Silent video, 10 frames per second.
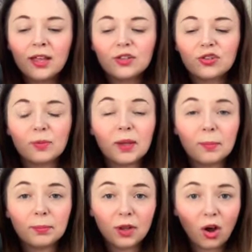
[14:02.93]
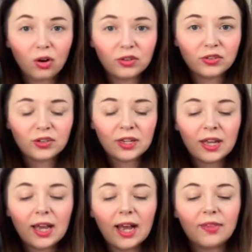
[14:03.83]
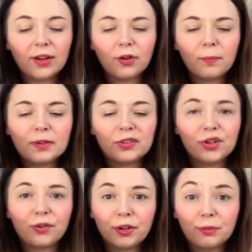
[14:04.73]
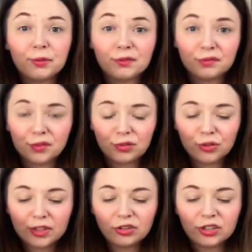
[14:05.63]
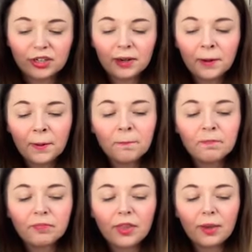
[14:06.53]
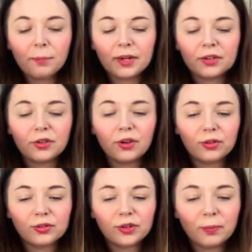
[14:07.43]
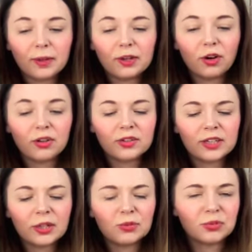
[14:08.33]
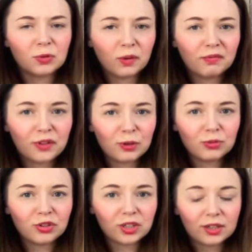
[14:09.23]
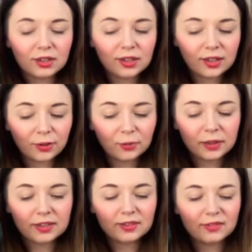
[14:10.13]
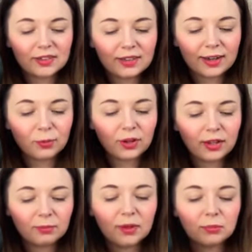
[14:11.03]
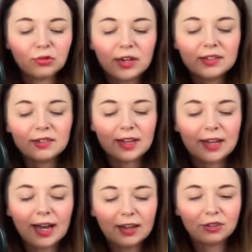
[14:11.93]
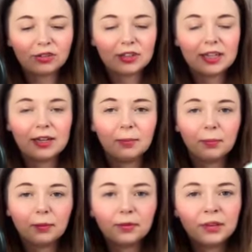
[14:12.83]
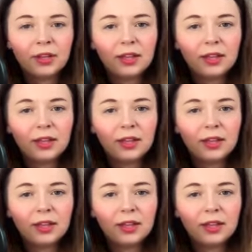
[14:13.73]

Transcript: So you're being blocked, and that could be stirring up some frustration but it could also be causing you some confusion, you know, because of it's like, well, I'm, I'm trying to take action here, but